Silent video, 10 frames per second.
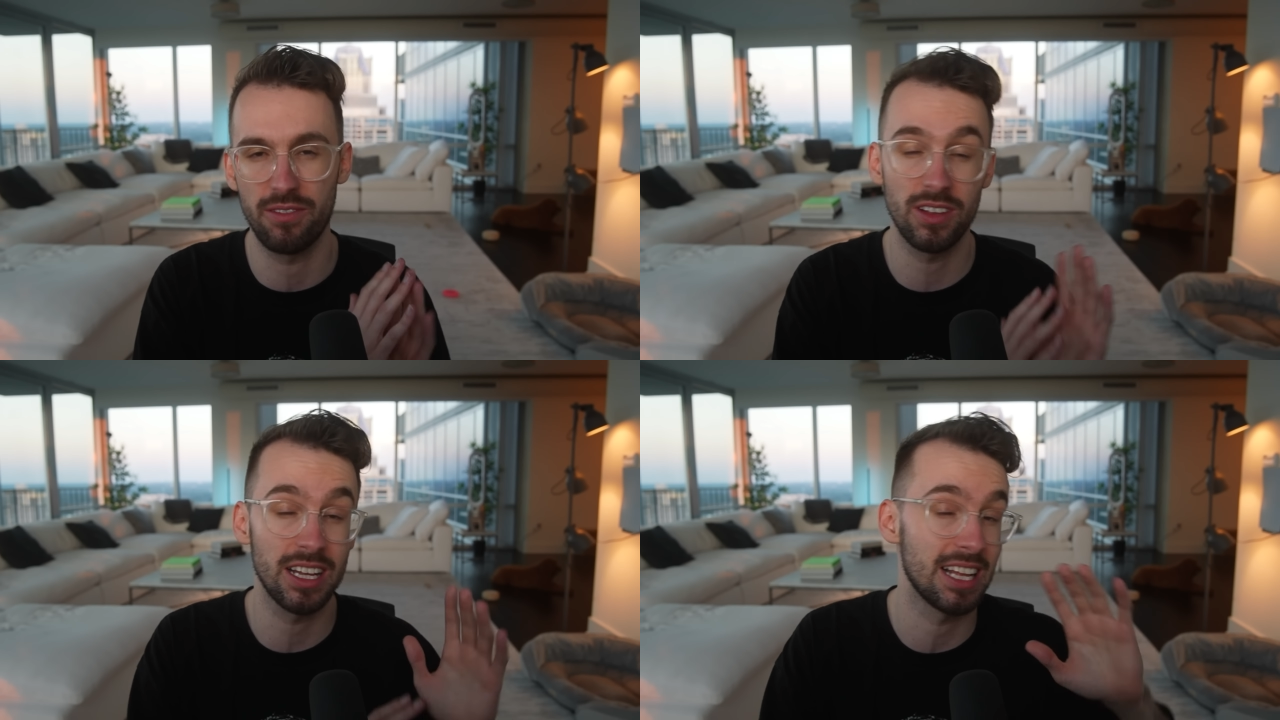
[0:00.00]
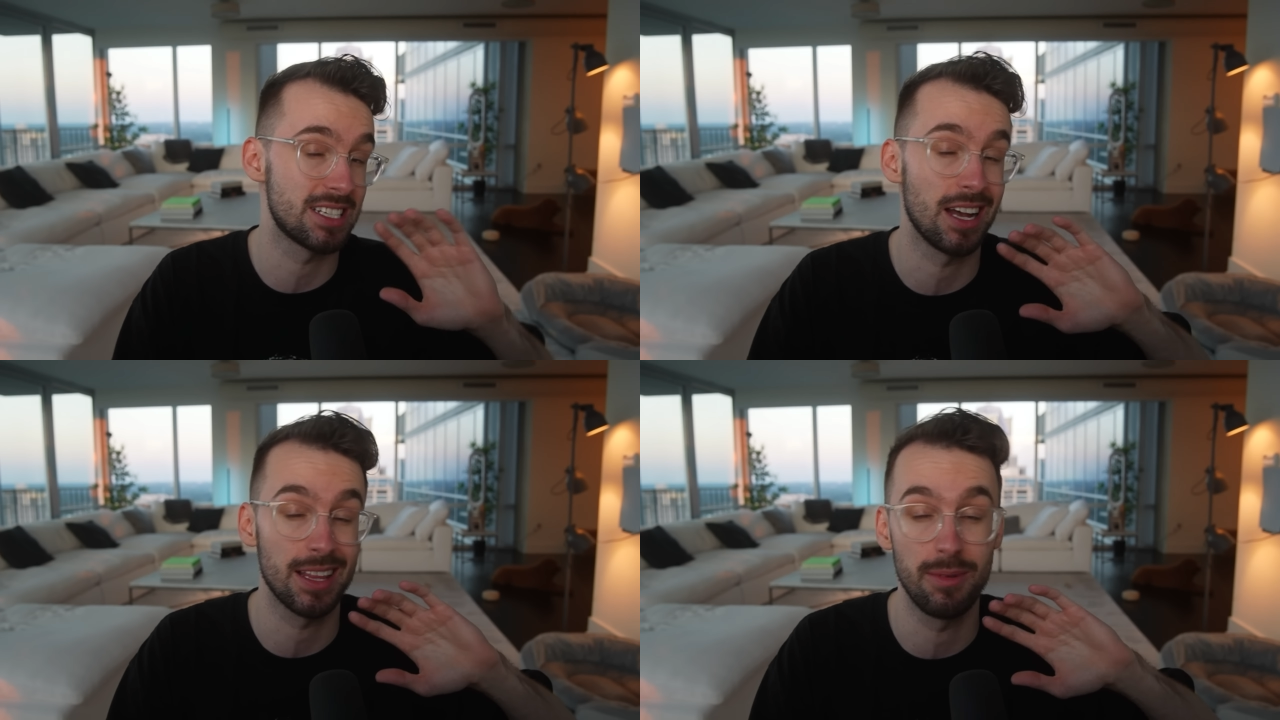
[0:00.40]
but I feel like
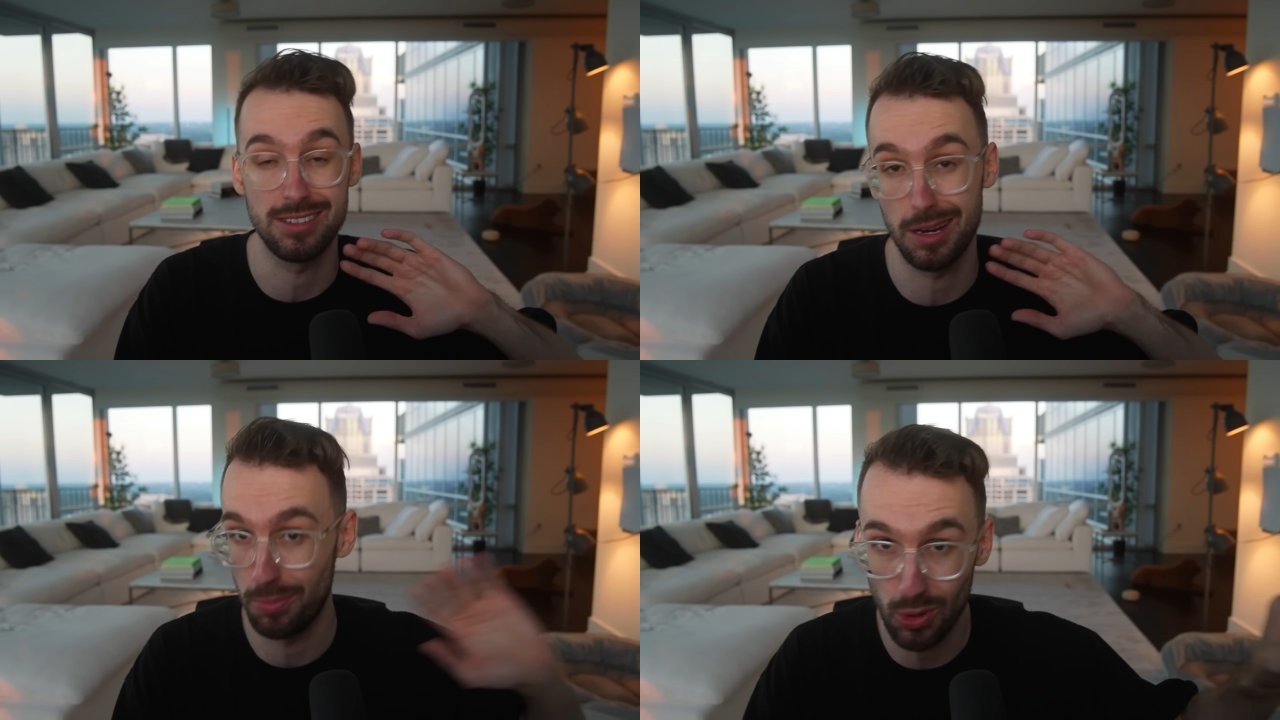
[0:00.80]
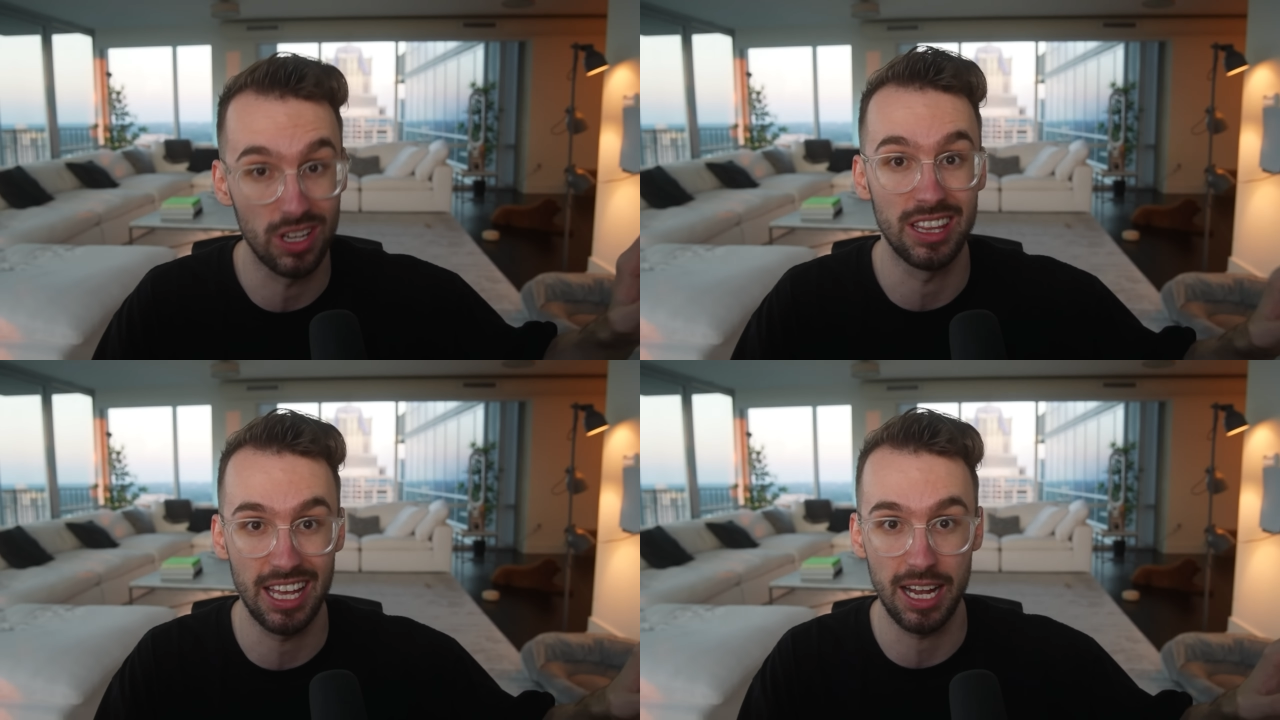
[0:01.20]
that's not the most
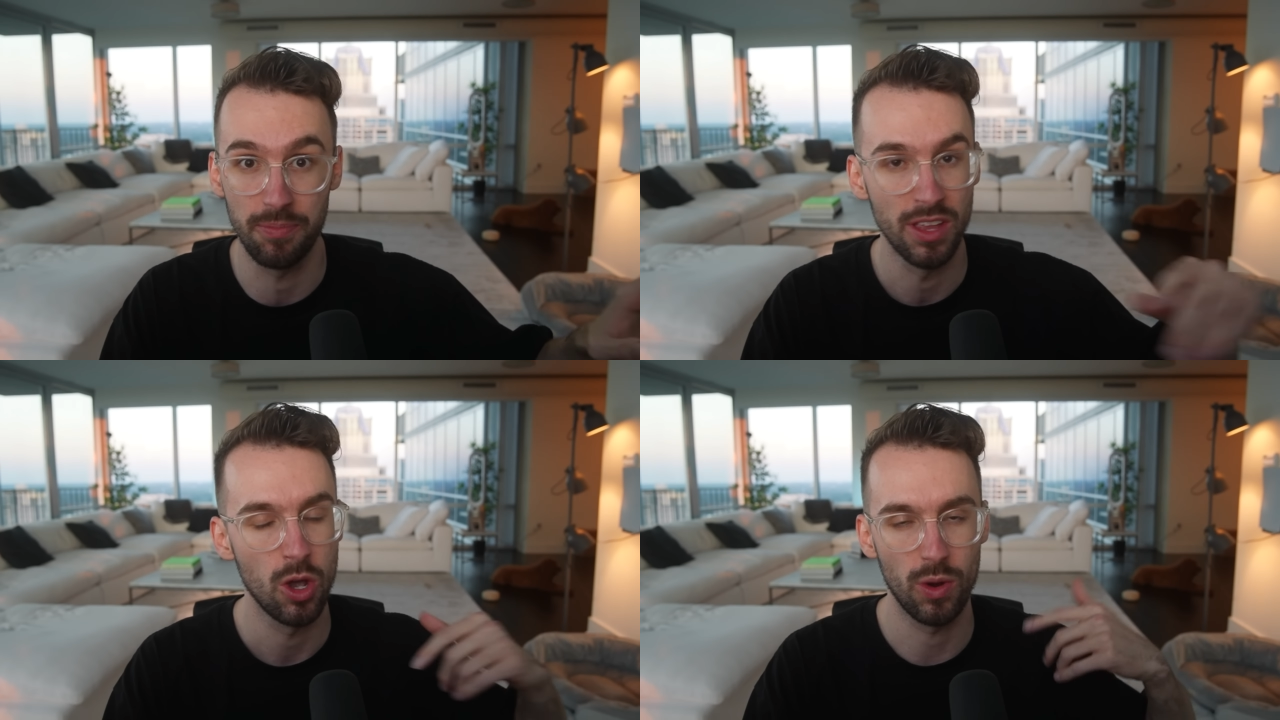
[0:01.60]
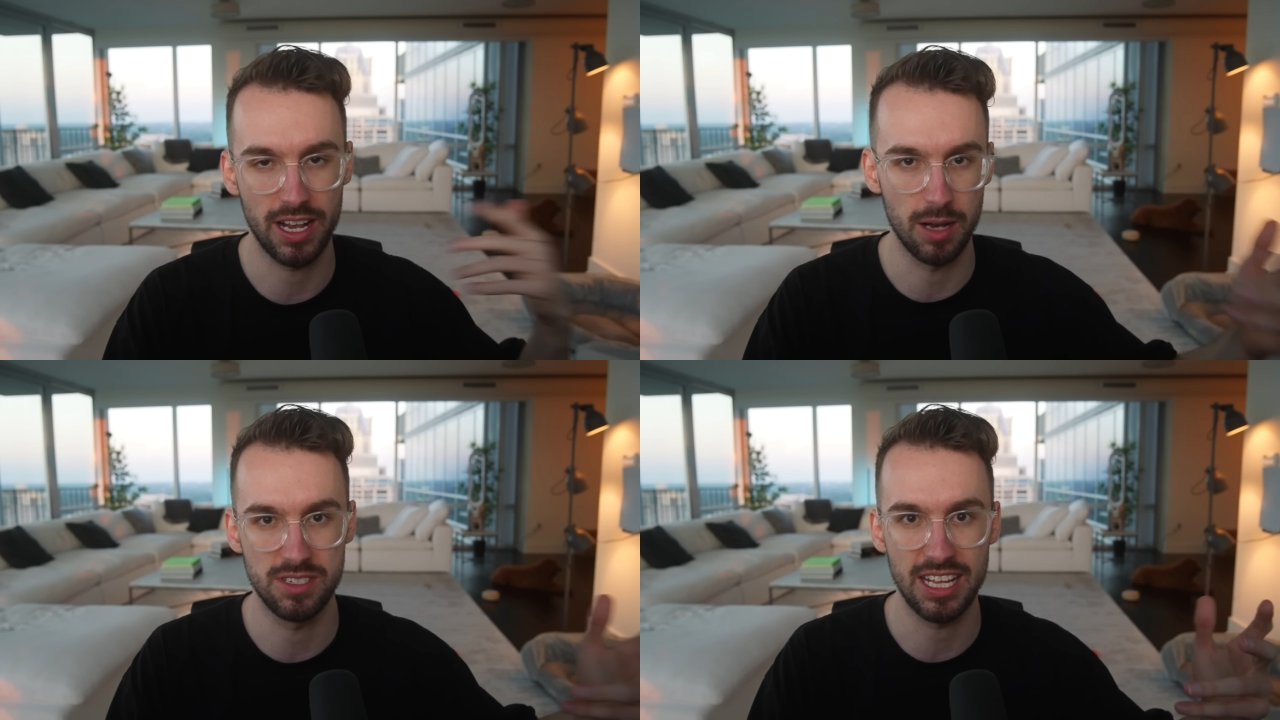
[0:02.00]
important thing
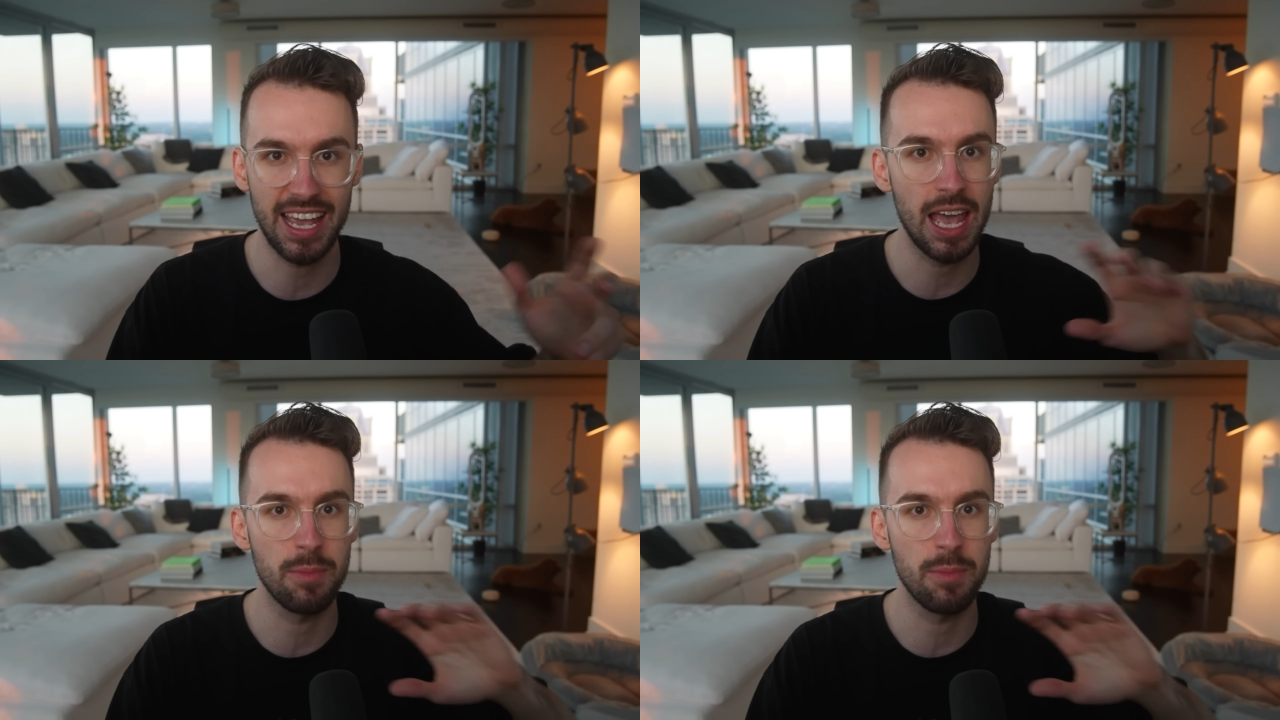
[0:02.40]
when it comes to the